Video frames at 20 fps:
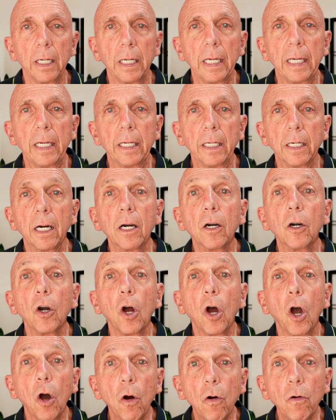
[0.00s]
in our
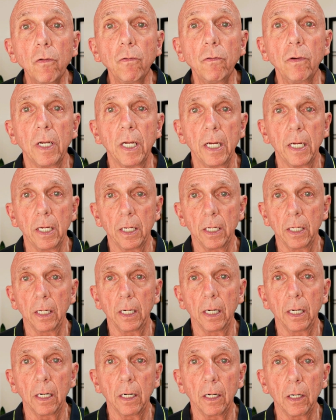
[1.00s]
own
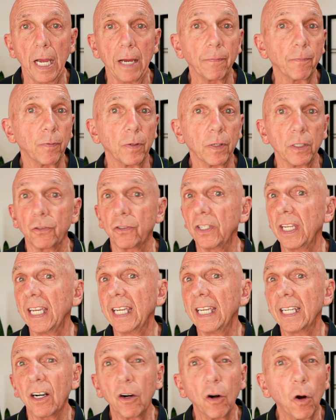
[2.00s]
efforts, in
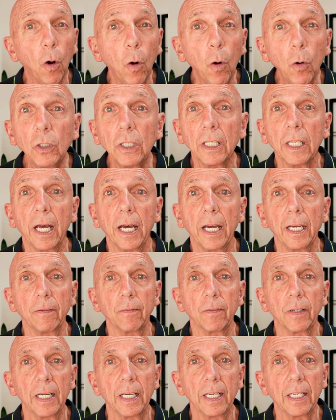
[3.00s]
our own life,
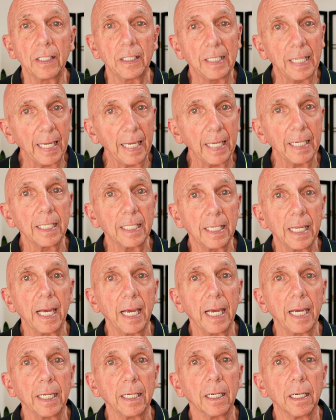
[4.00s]
day to
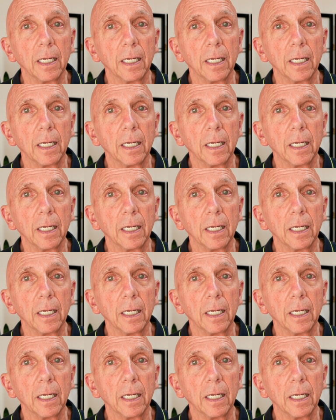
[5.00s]
day.